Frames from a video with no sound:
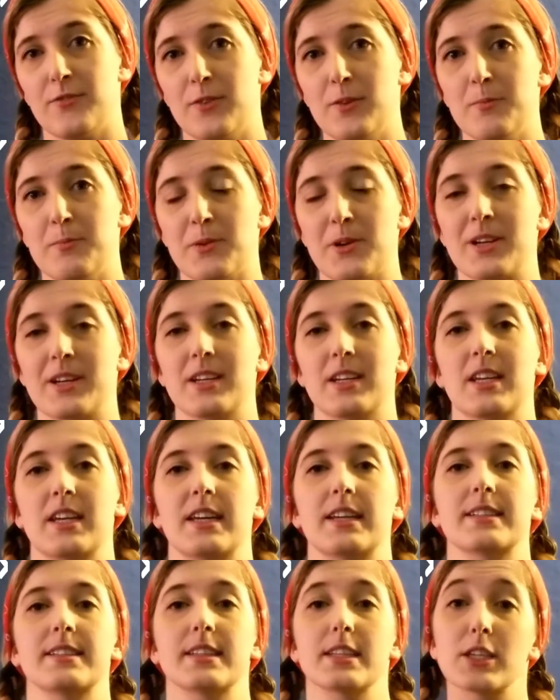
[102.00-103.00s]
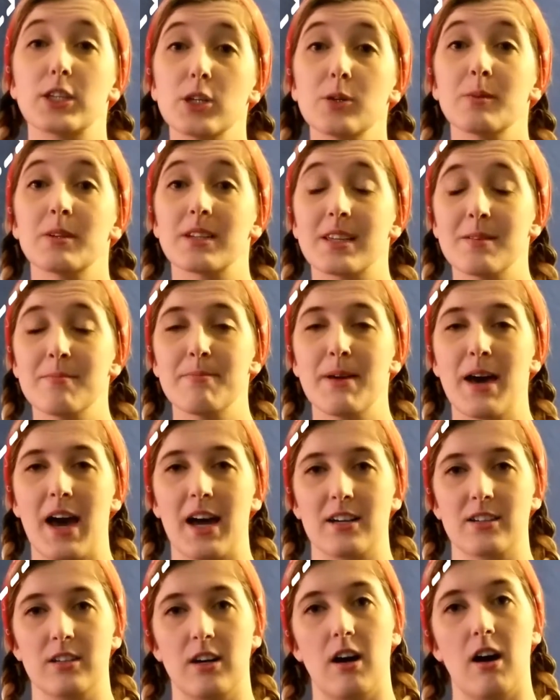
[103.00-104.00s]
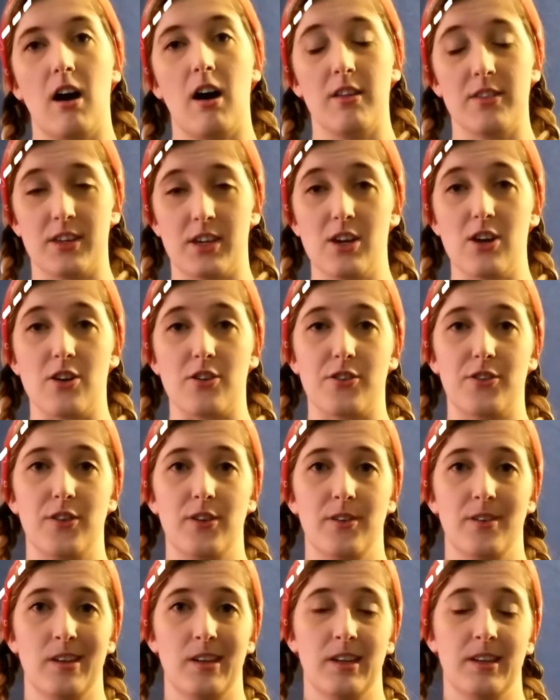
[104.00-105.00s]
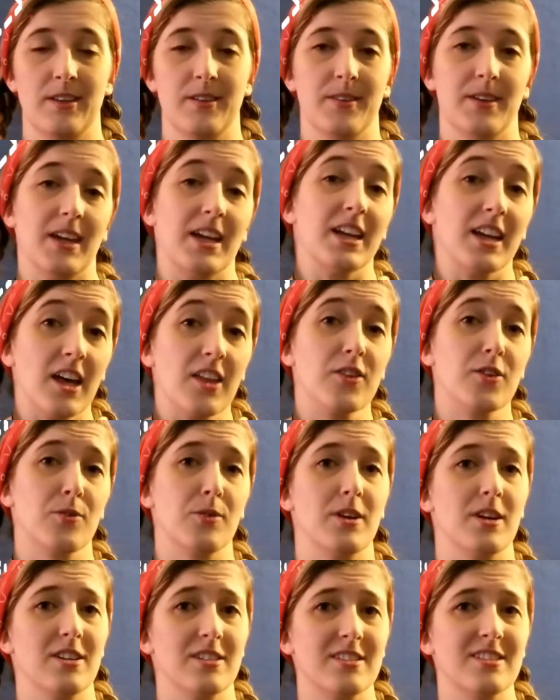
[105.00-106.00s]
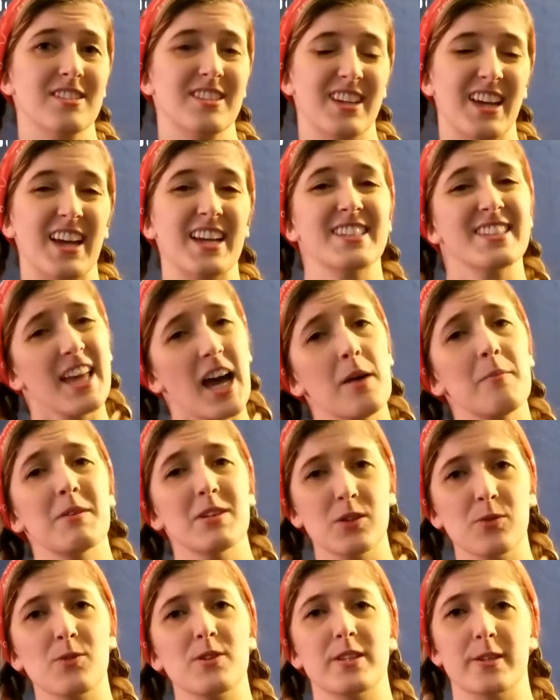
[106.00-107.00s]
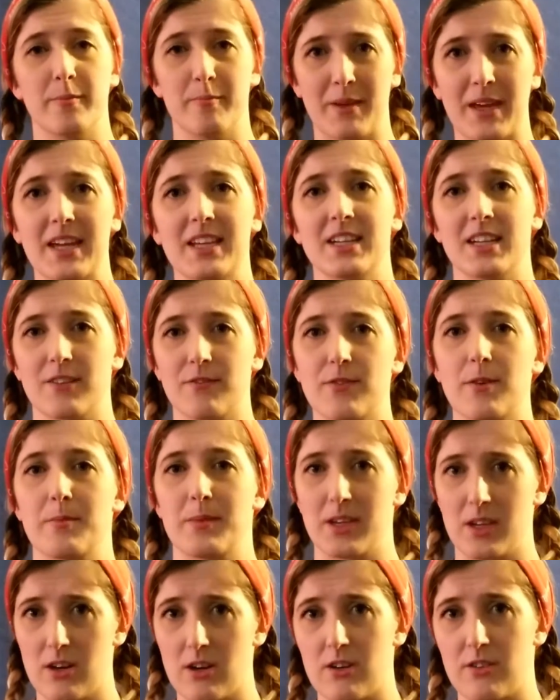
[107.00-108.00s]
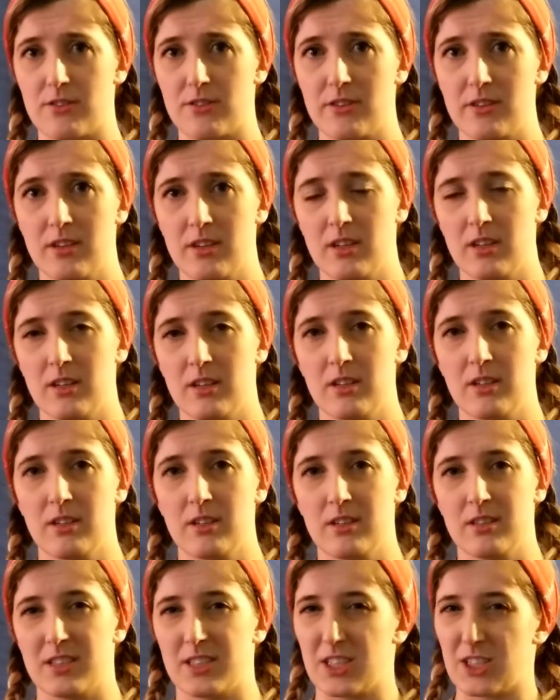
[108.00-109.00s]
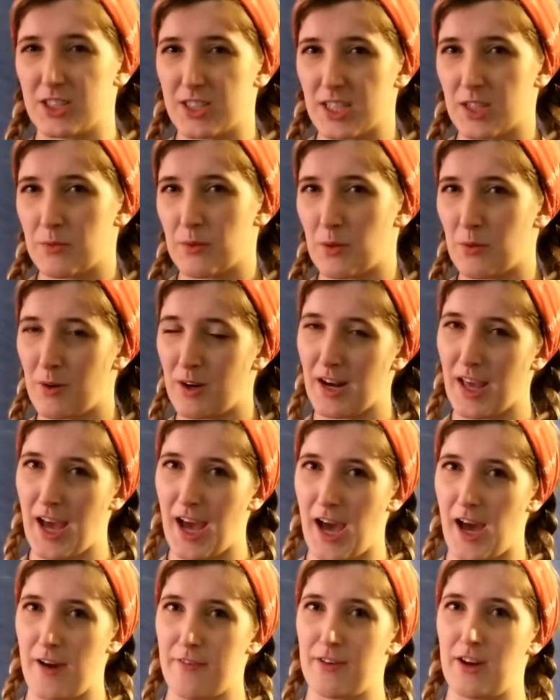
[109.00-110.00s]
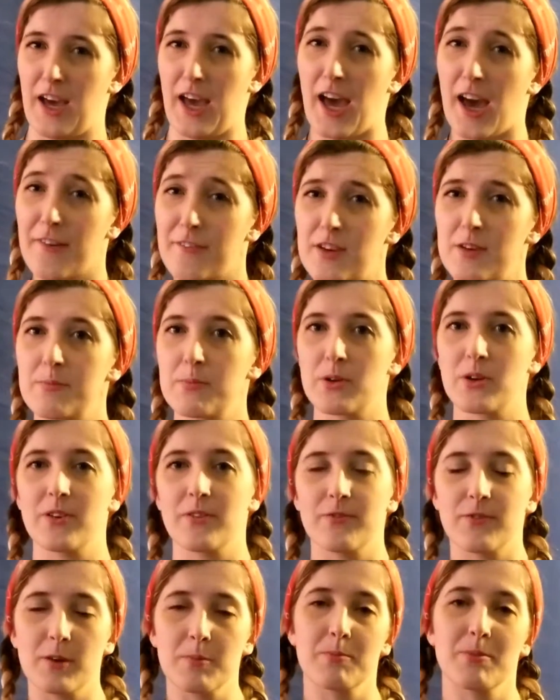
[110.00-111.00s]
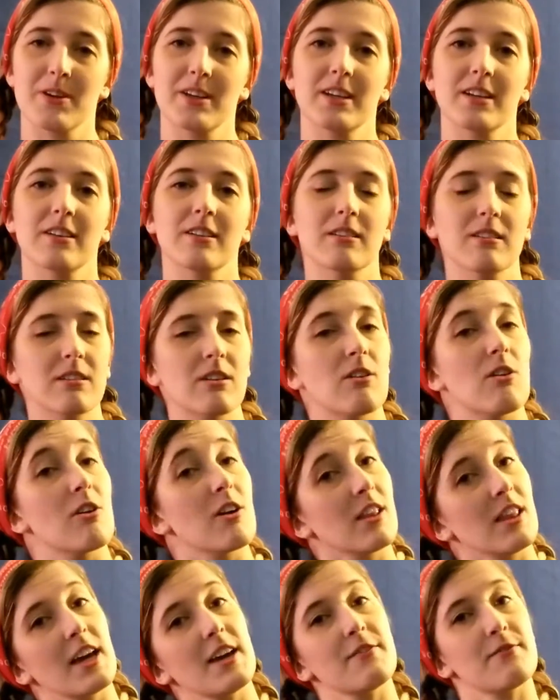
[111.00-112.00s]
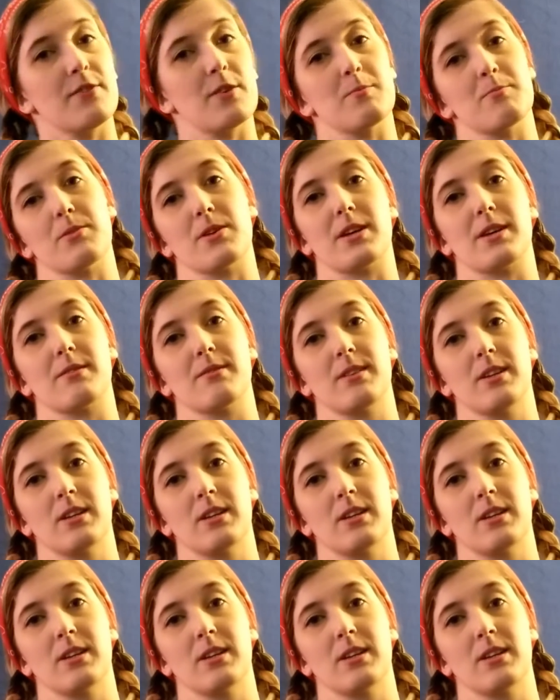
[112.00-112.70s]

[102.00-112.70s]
footprint is the human impact on the earth. In other words, it's how much we're demanding from the earth. Do you think we want to have a heavy footprint or a light footprint?